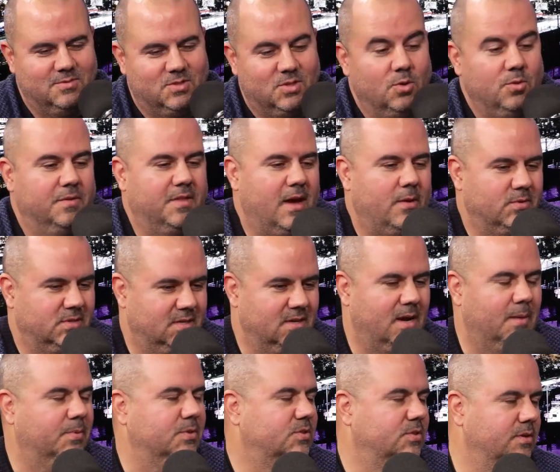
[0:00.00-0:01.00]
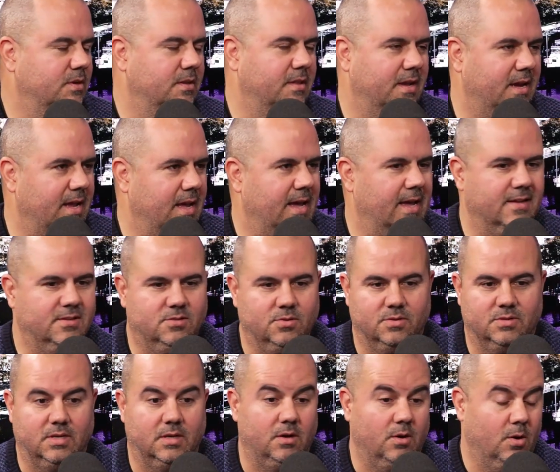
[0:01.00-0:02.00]
so that was an opportunity that I had. So
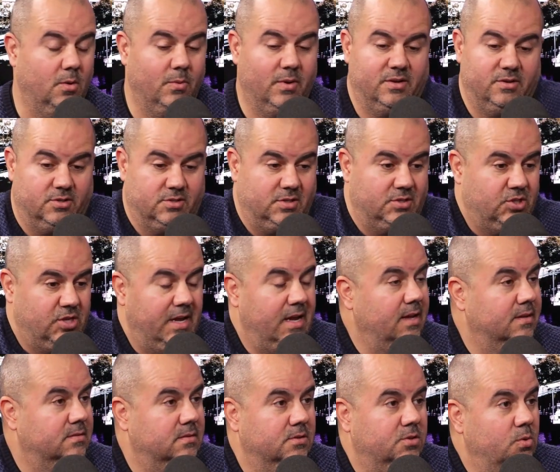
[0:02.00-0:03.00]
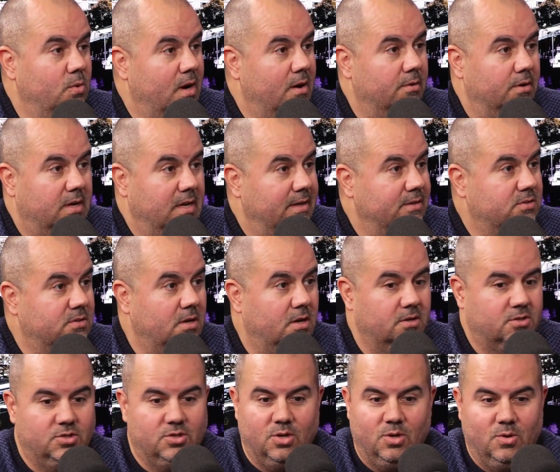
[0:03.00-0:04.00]
it's like, oh, well, here's a chance, a 2-hour Kings
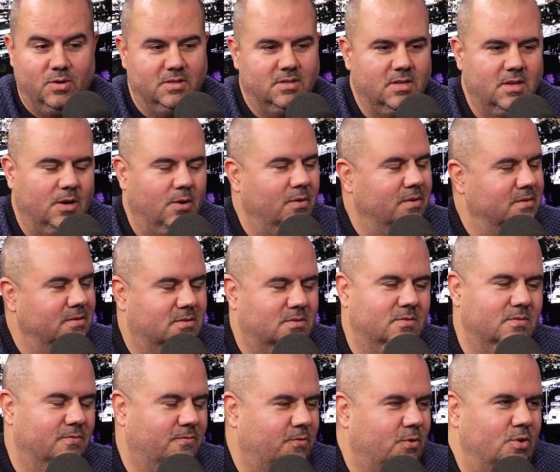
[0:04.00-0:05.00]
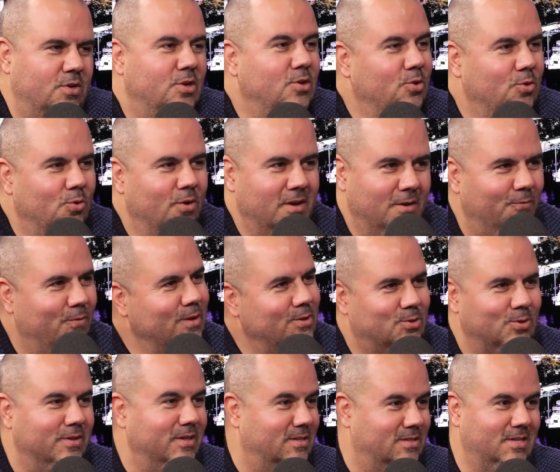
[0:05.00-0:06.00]
Talk show. You know, and for you
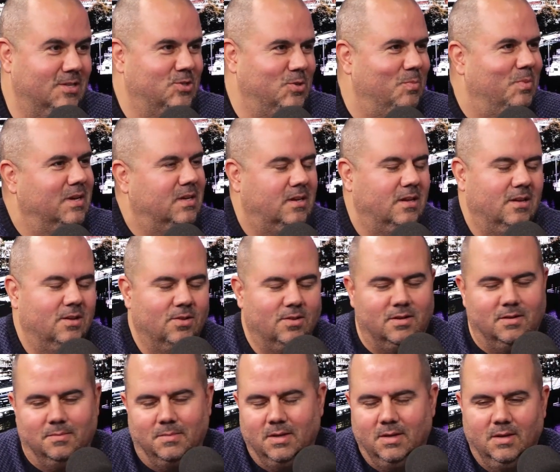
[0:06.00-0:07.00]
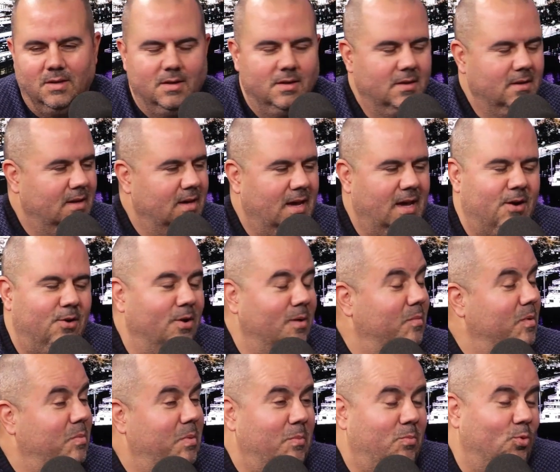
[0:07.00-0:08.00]
individually, it's such a big deal. And I don't know how
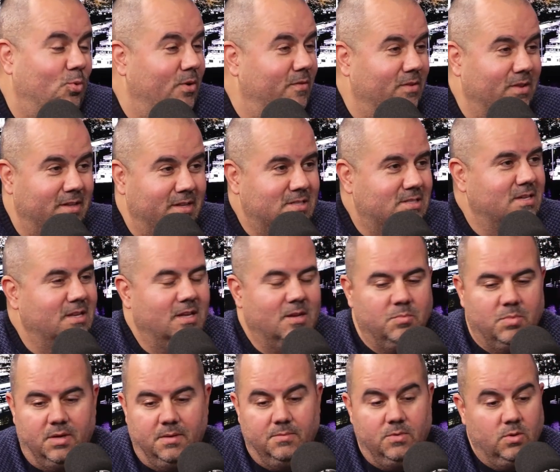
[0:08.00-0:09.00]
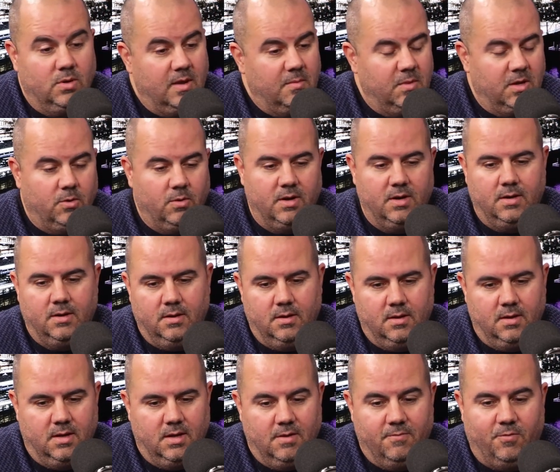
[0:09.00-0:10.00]
many people were even listening, but you gave me great
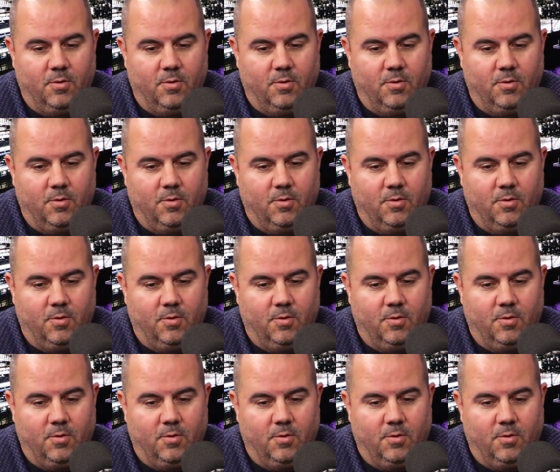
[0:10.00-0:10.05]
information.